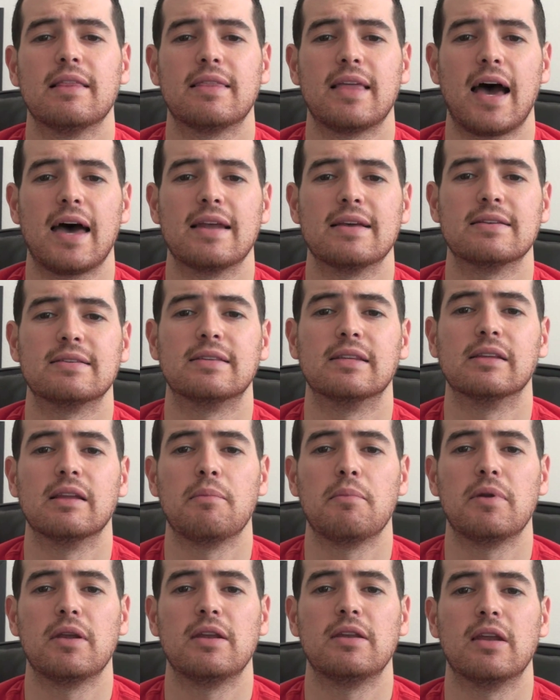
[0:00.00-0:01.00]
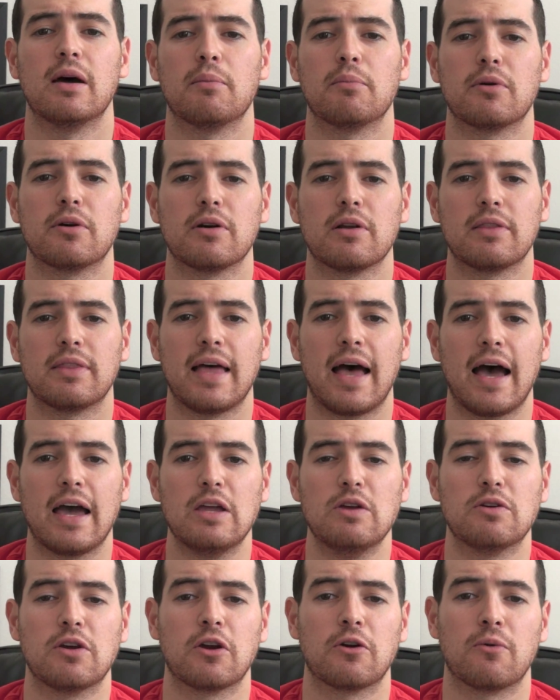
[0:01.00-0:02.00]
that is the limited number
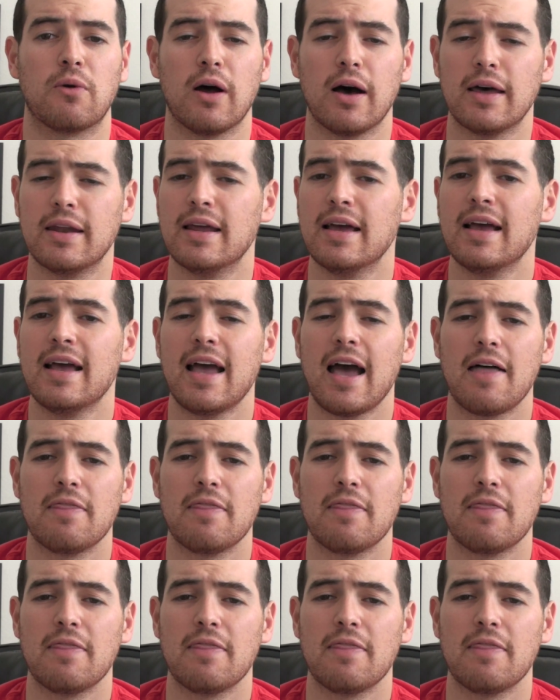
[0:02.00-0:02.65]
that you can run.